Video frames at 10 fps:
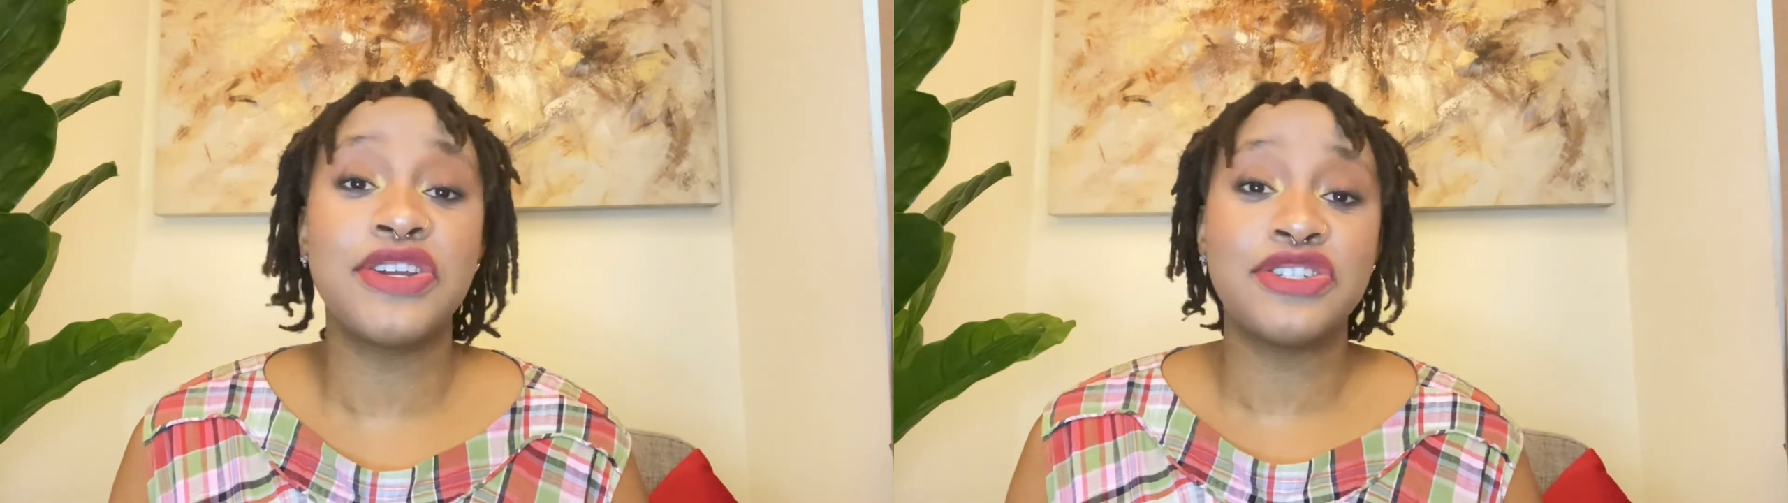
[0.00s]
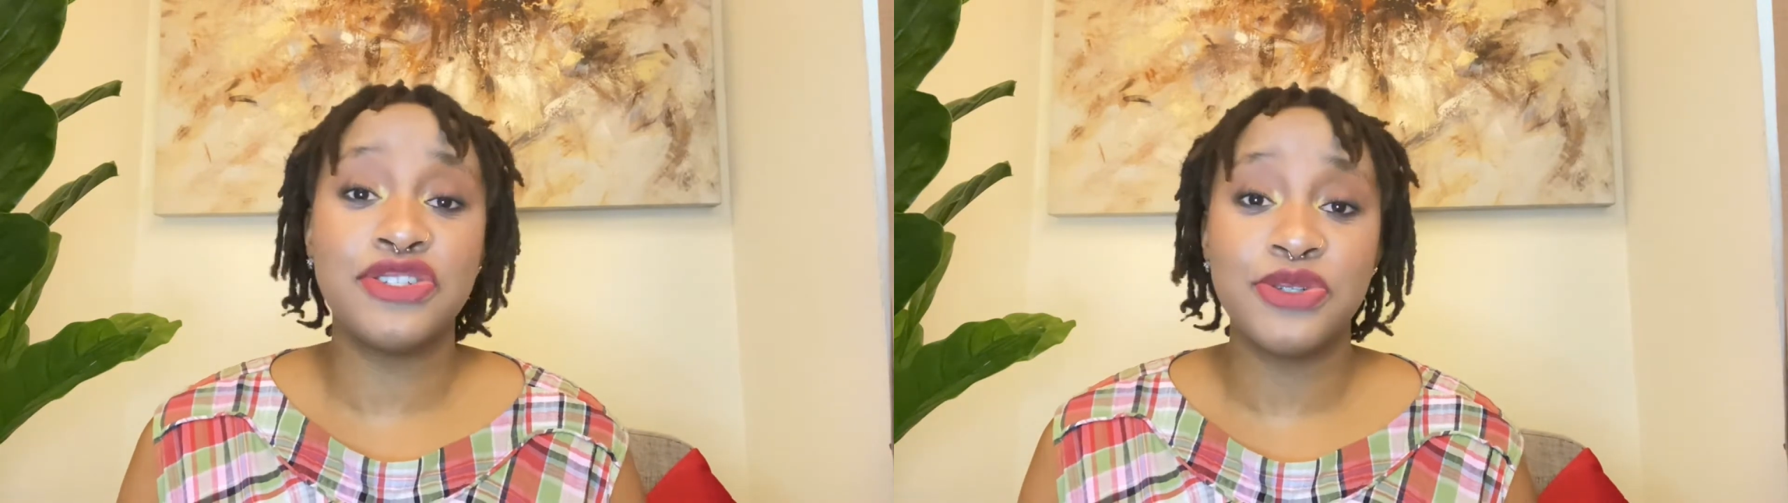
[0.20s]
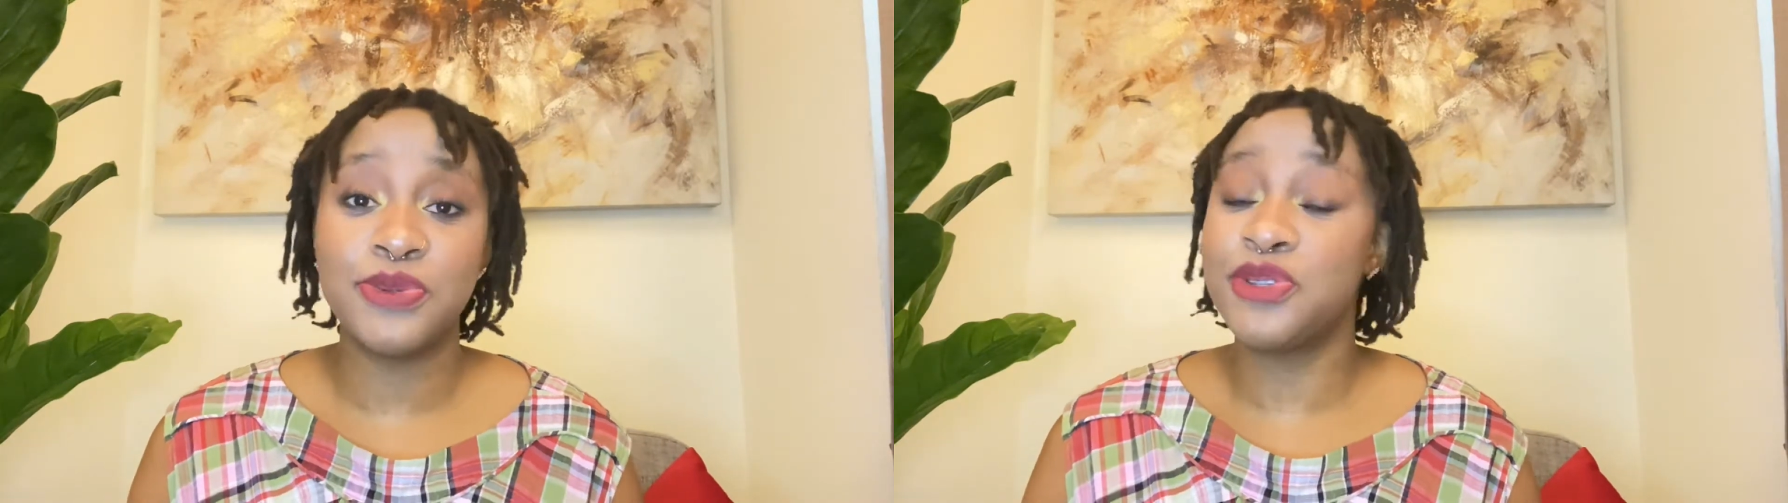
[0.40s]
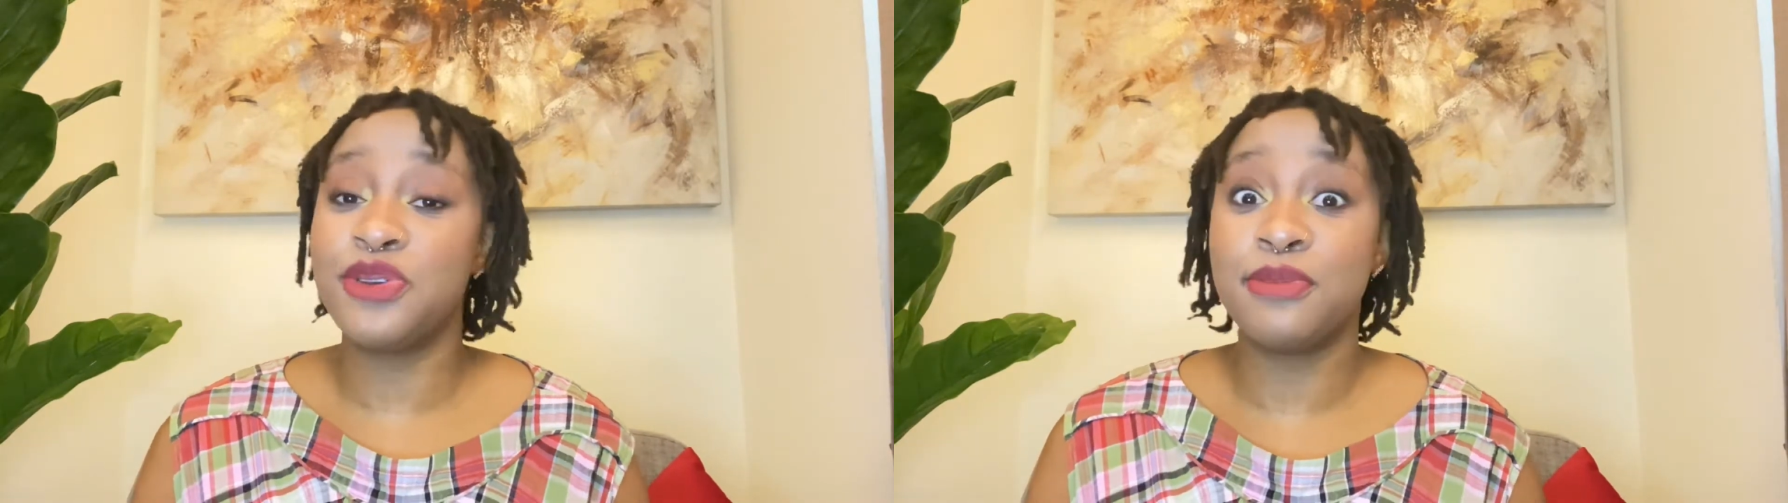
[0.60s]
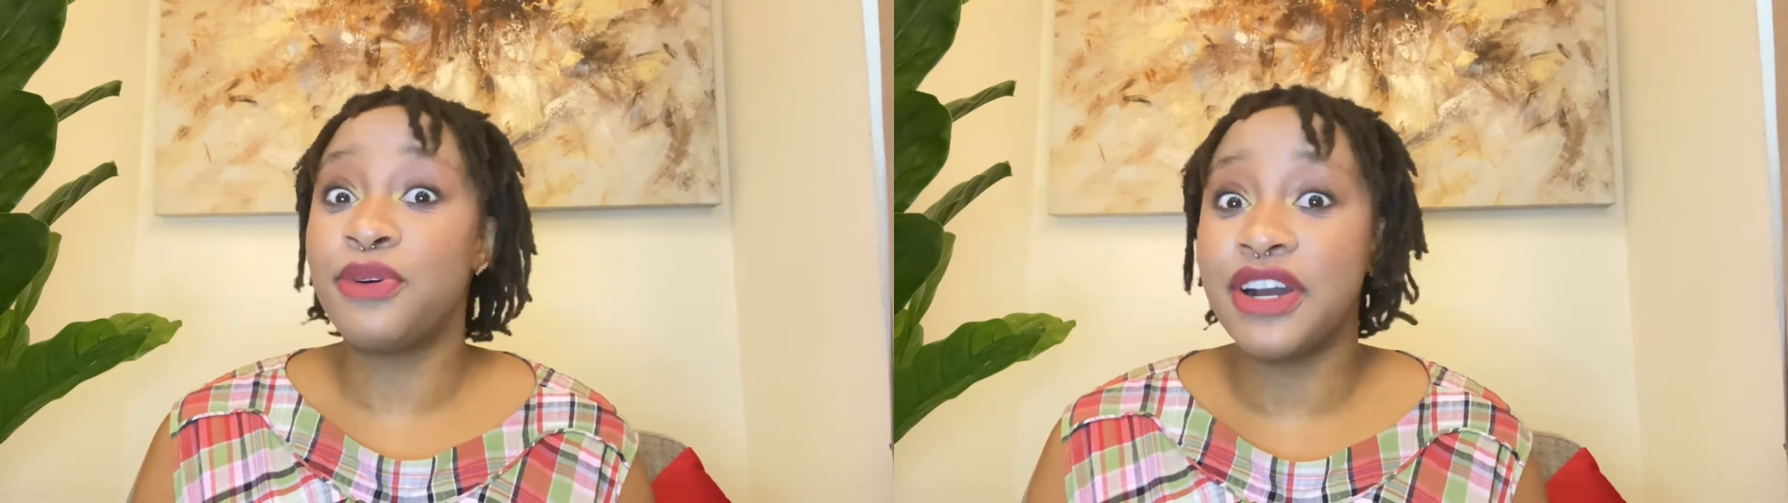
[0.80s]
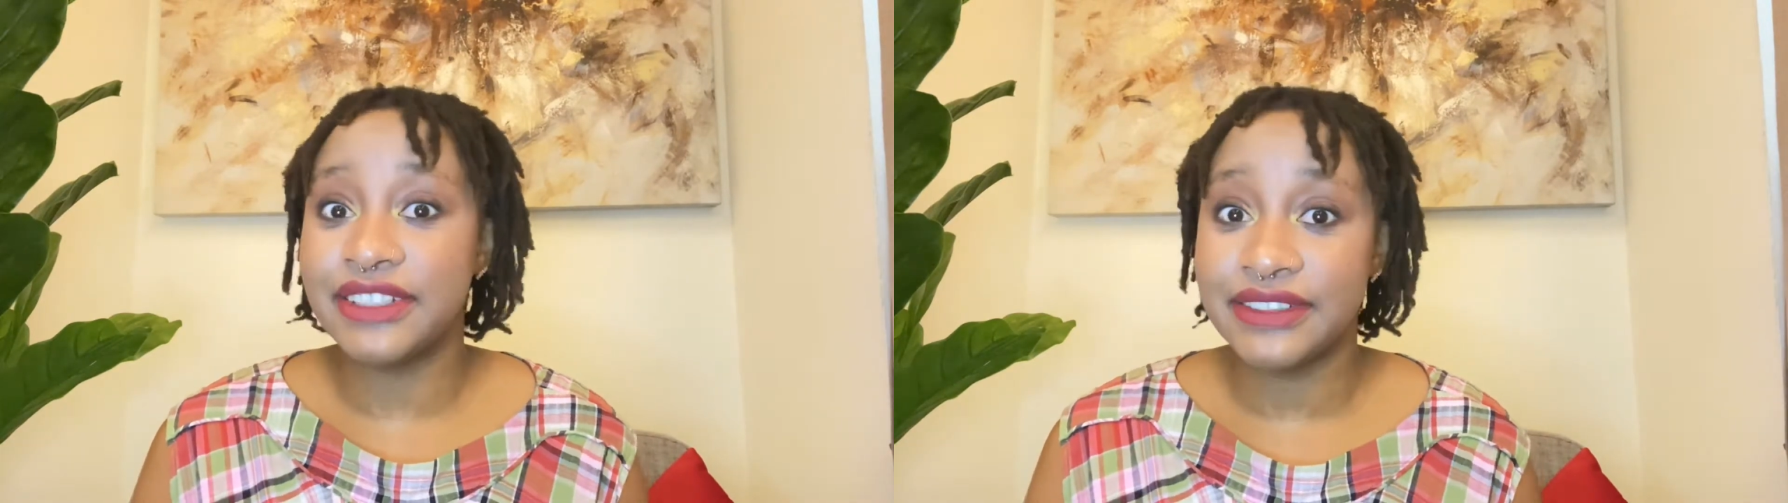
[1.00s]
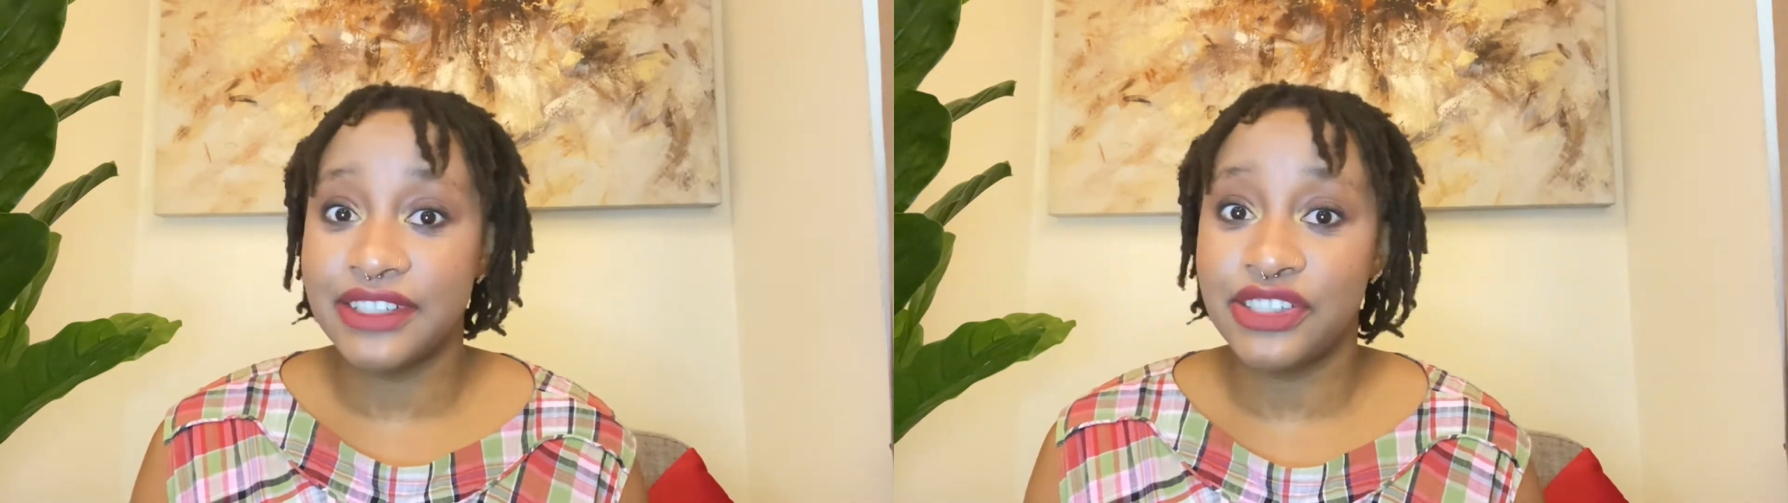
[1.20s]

to do with your partner, you